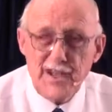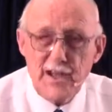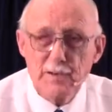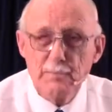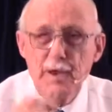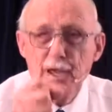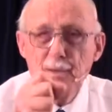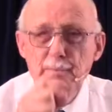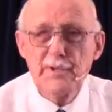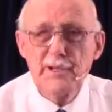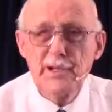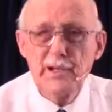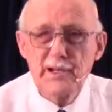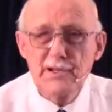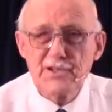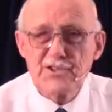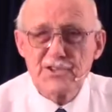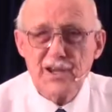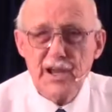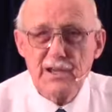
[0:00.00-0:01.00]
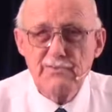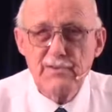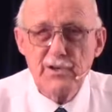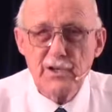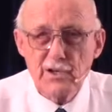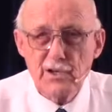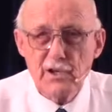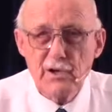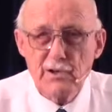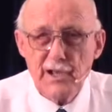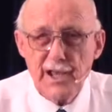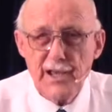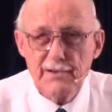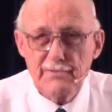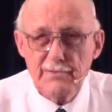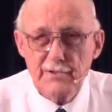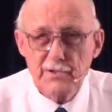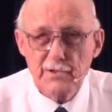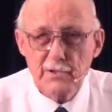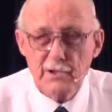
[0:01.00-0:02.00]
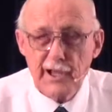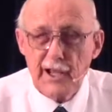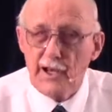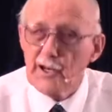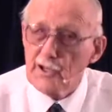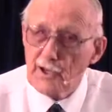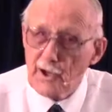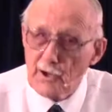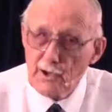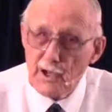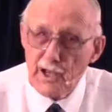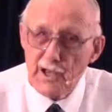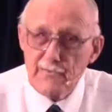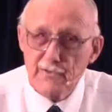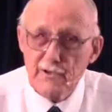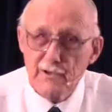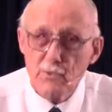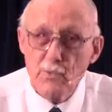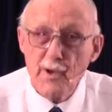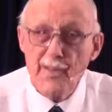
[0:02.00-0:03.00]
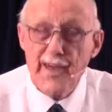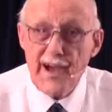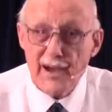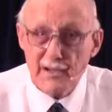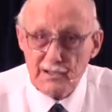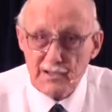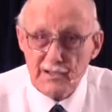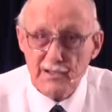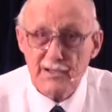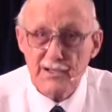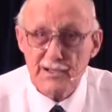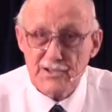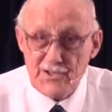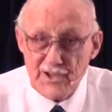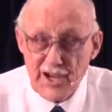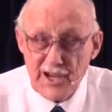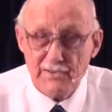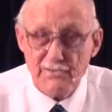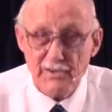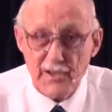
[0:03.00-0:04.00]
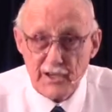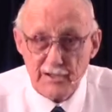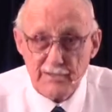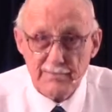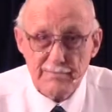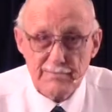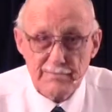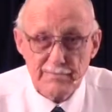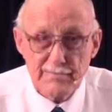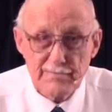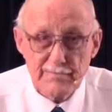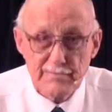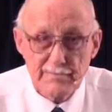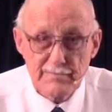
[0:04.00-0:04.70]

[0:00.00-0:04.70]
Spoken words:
Does that baby need a savior to go to heaven, or can it go to heaven without a savior?